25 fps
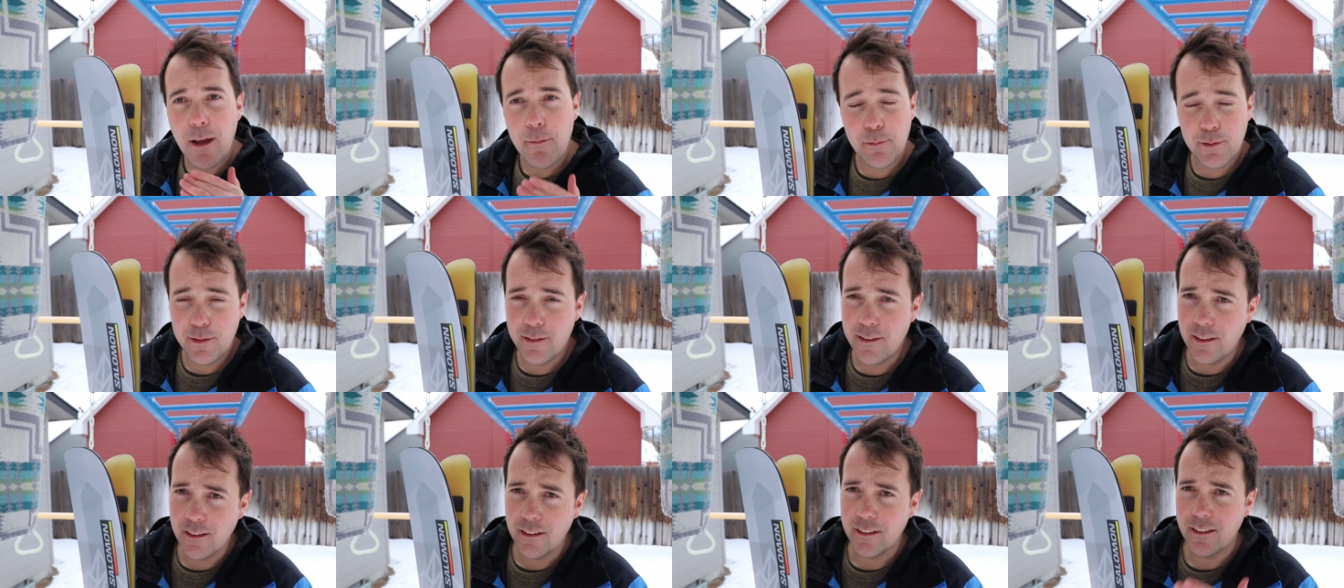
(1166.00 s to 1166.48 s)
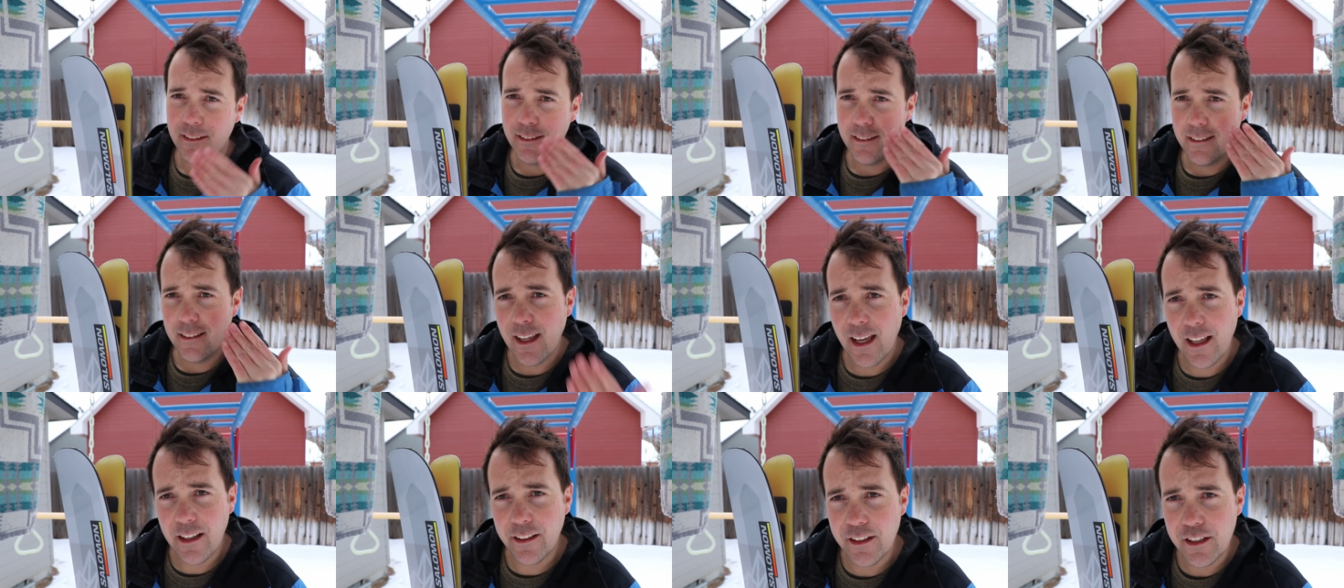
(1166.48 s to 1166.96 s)
I'm still
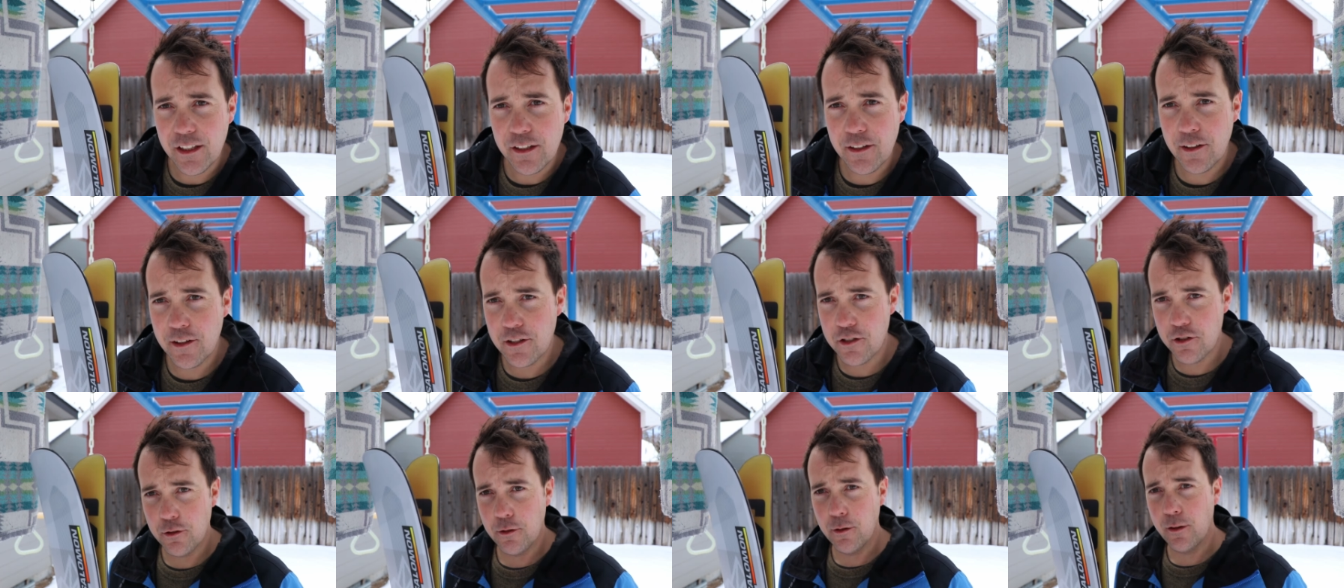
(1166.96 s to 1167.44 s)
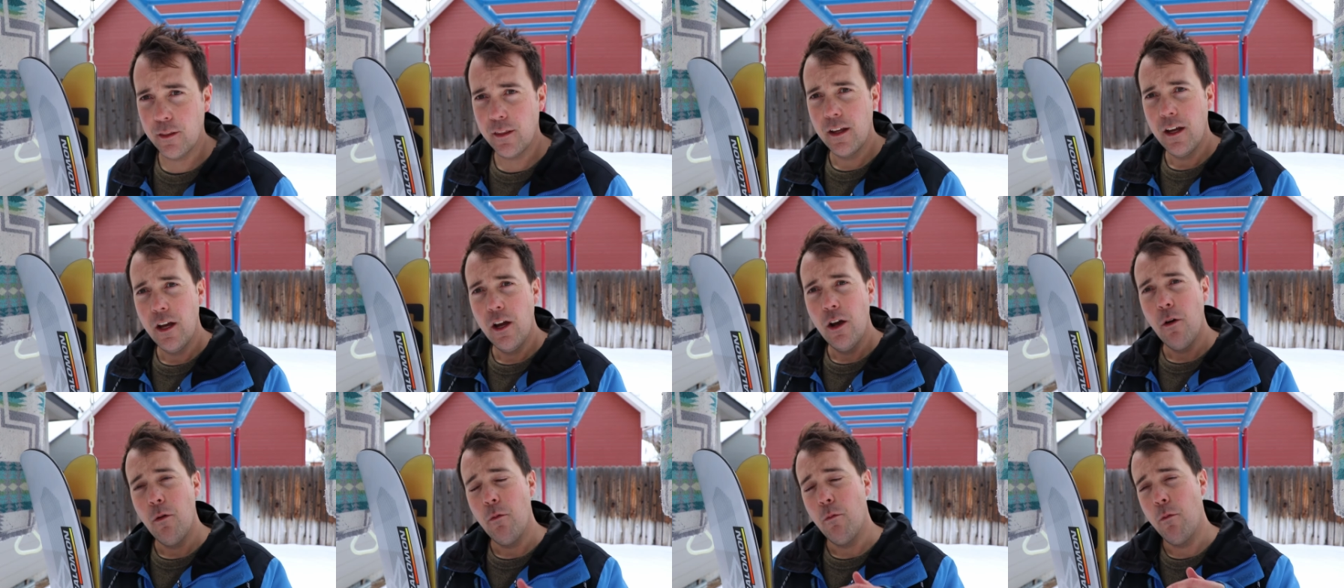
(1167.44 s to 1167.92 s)
telling you the truth.
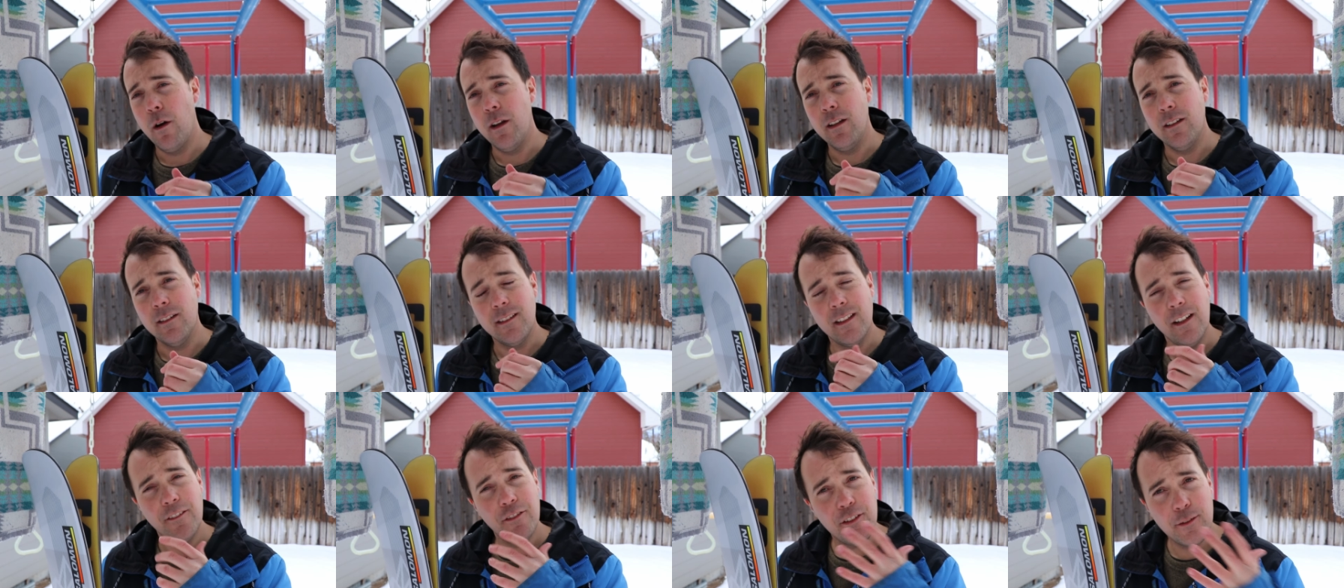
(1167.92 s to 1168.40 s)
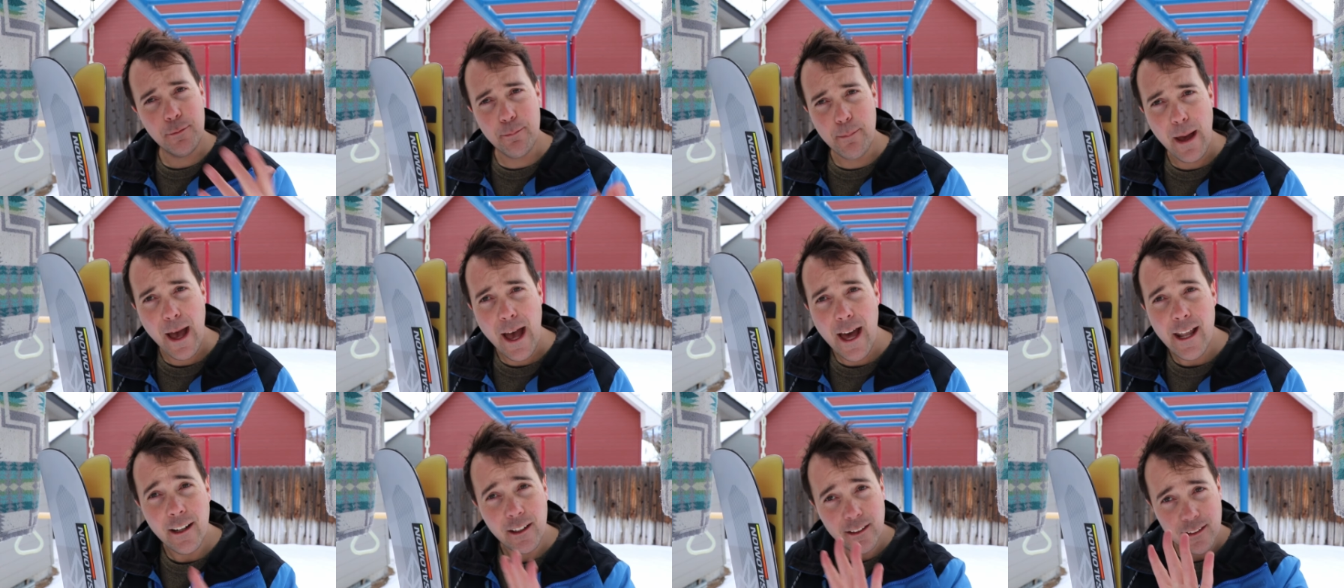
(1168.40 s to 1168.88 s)
When stuff is
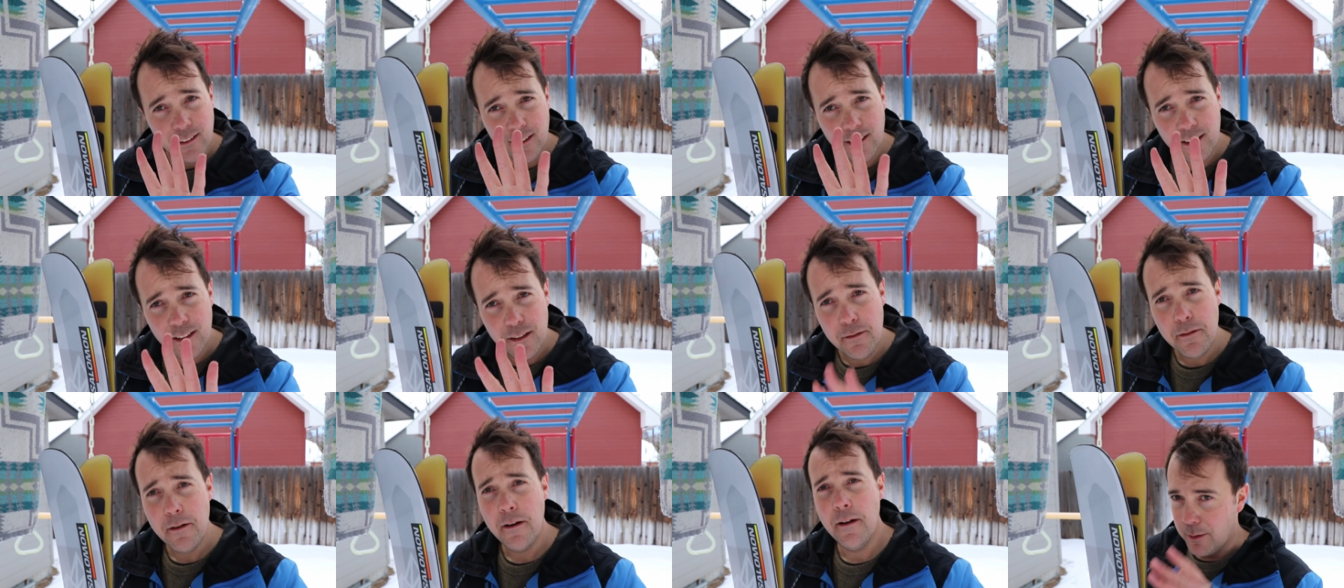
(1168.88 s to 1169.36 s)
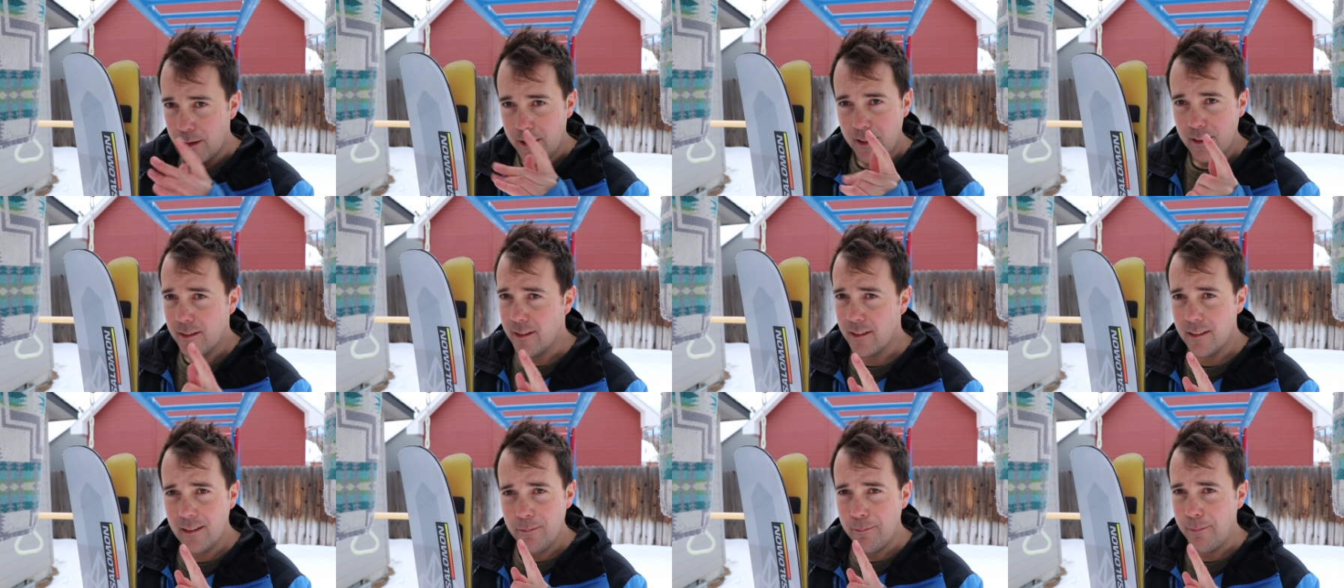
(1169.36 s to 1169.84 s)
bad, I'll tell you, but
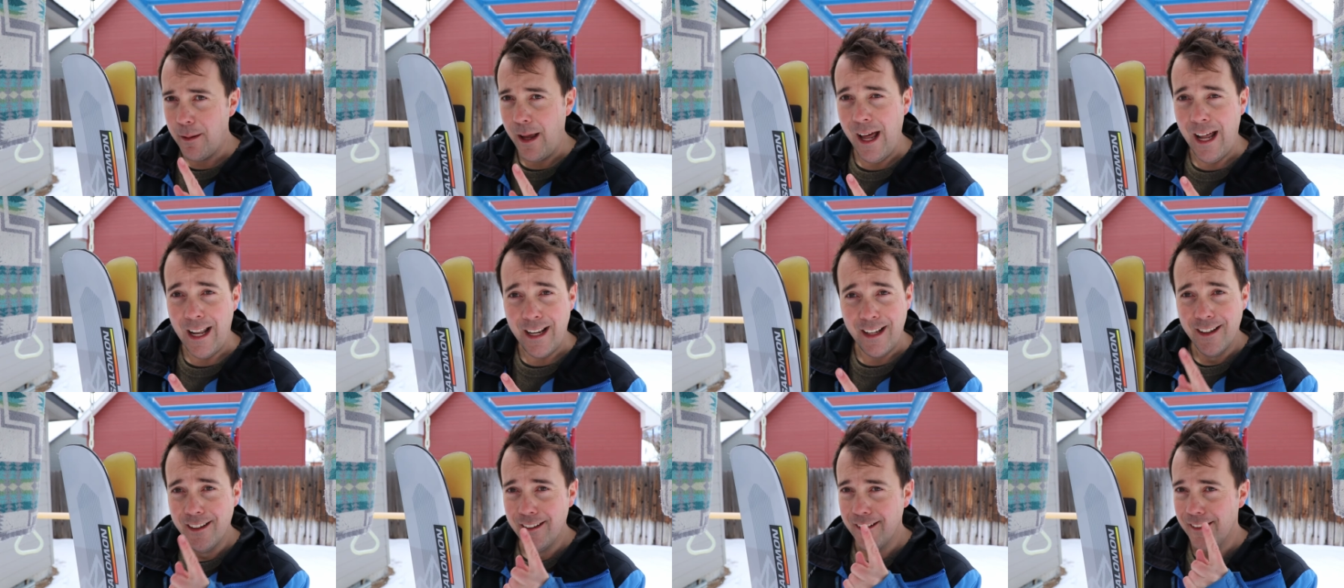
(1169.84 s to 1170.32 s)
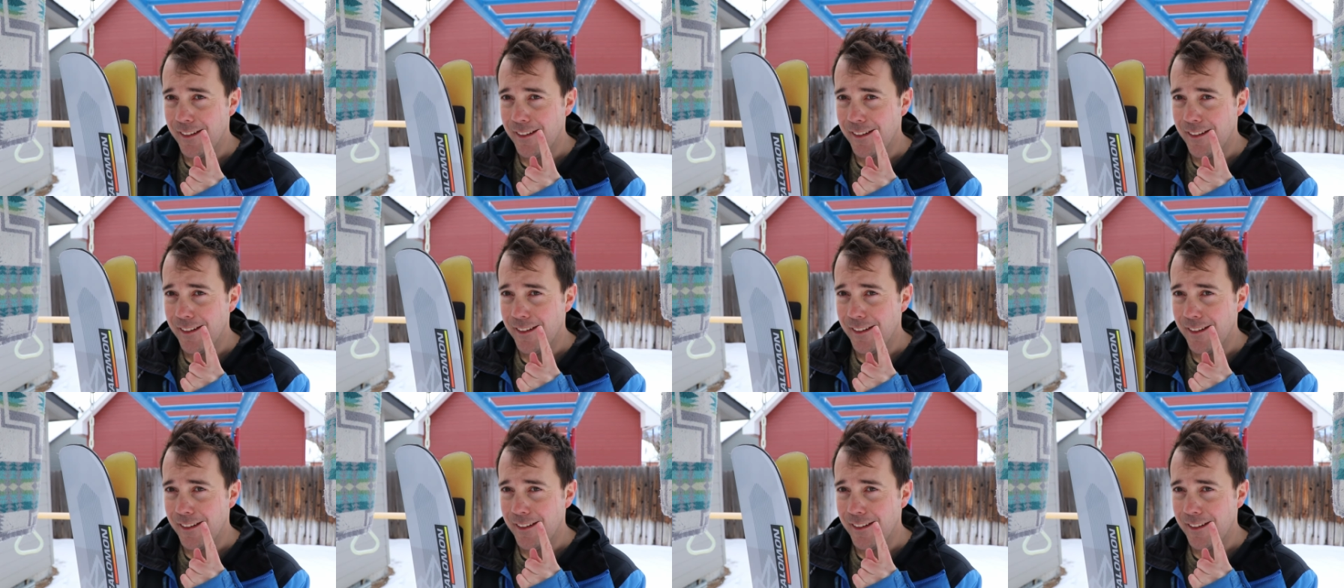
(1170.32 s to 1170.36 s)
this isn't bad.